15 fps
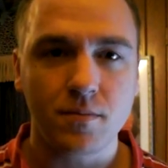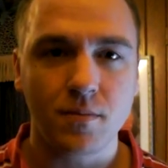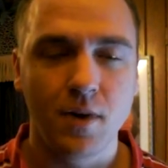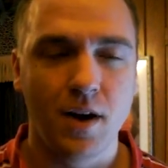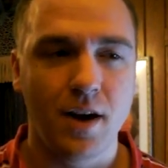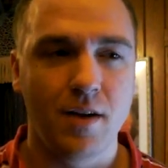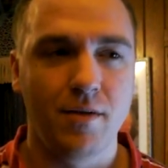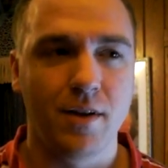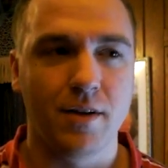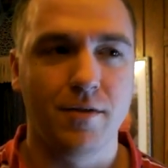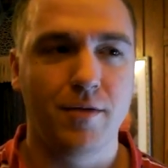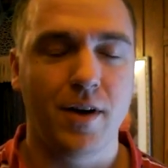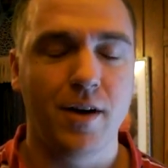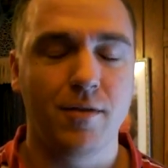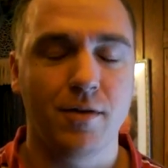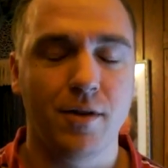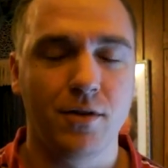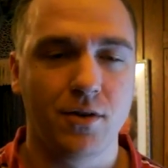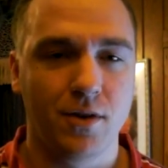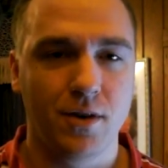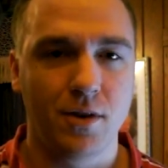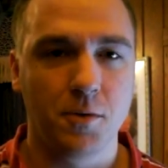I'd have like five friends
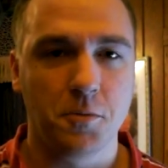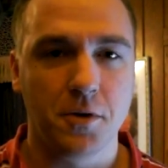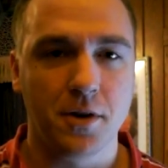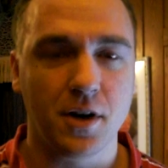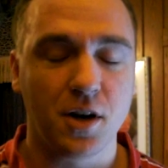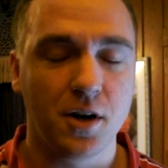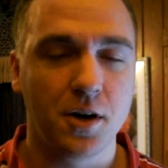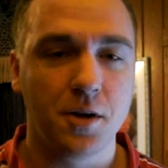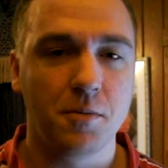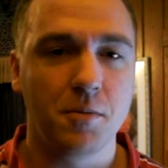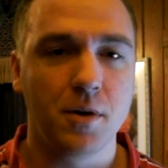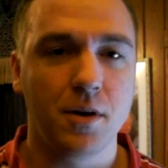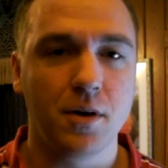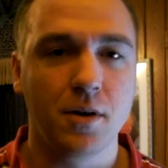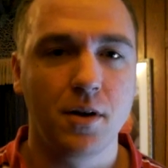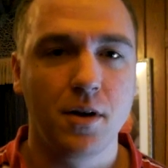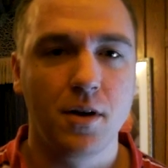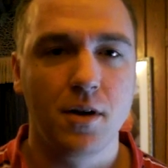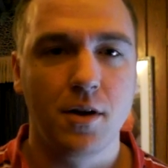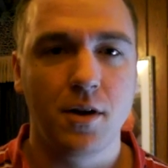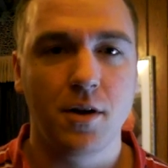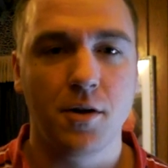at any one time, and
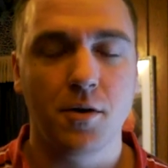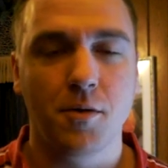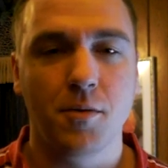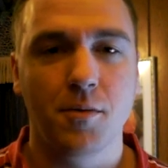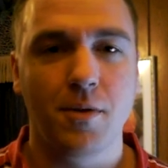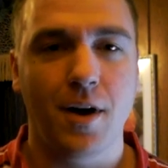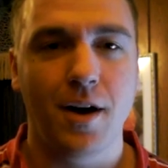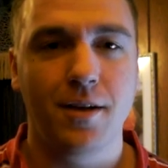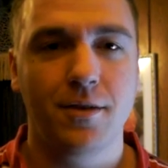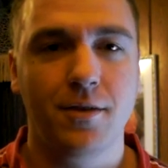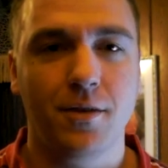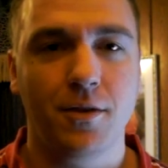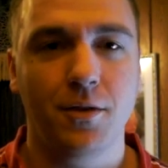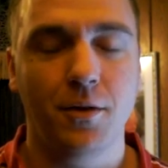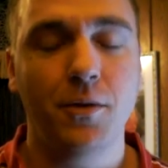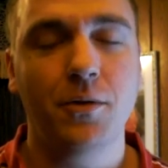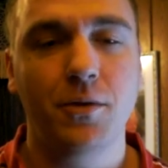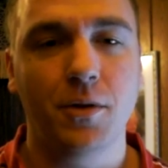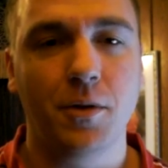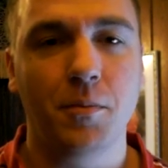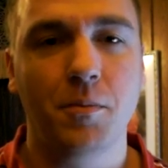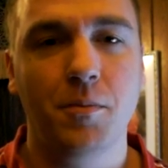you know I'd still lose
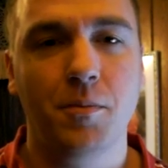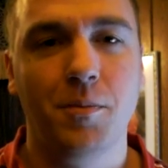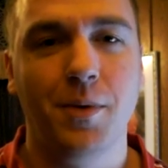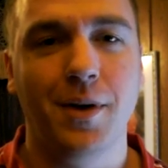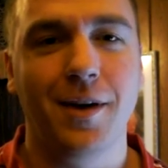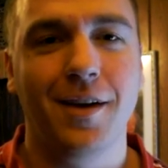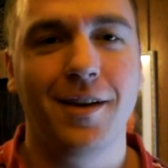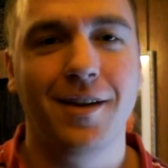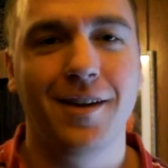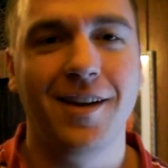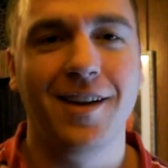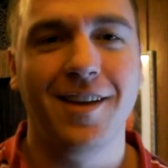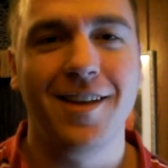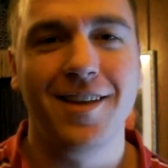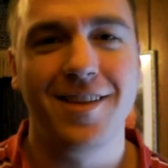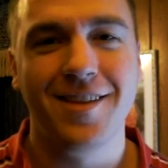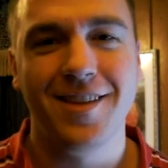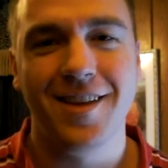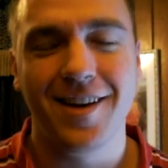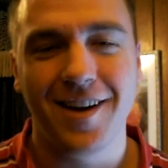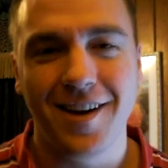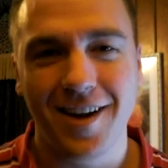them, but then
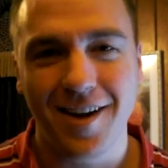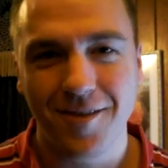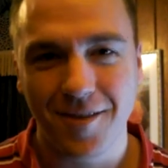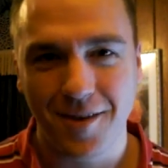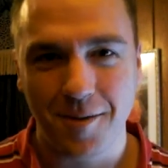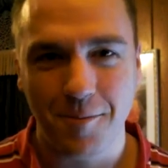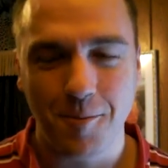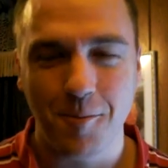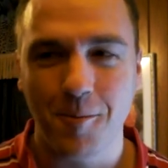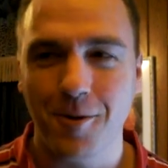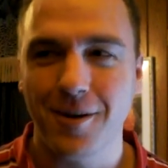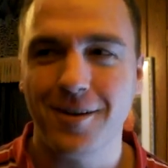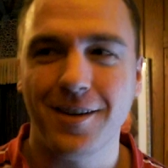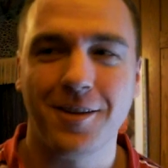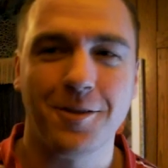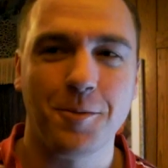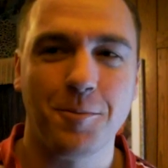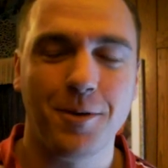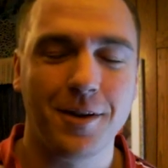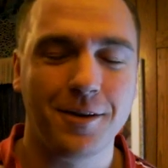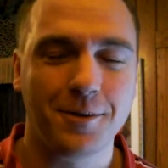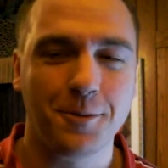I'd have a couple more to take their
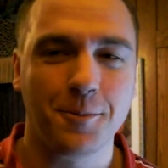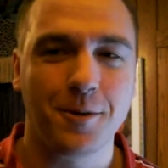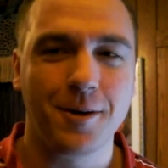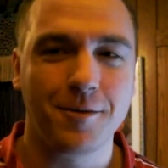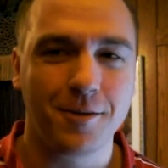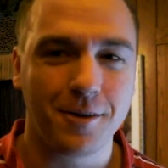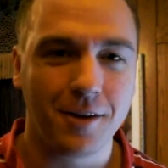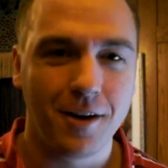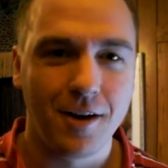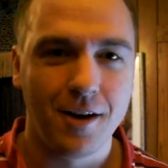place or whatever.